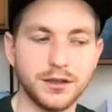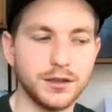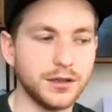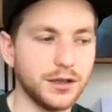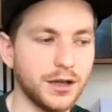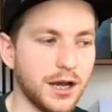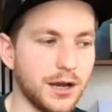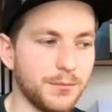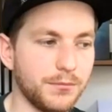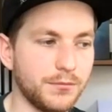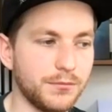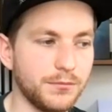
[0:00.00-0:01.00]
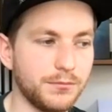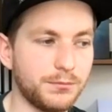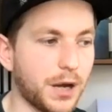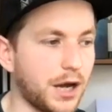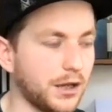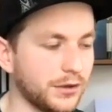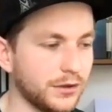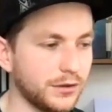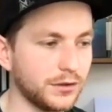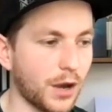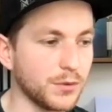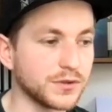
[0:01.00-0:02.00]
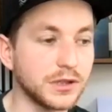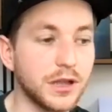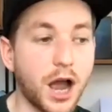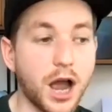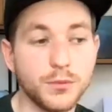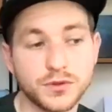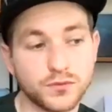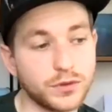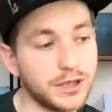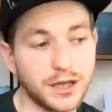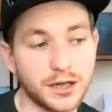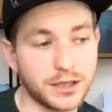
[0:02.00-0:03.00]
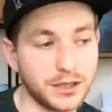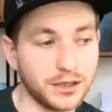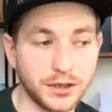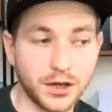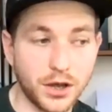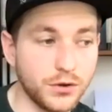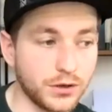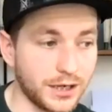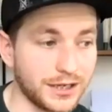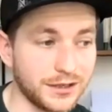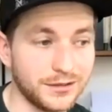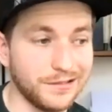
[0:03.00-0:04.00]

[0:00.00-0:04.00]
Mm. Um, but I was I was really lucky, you know, like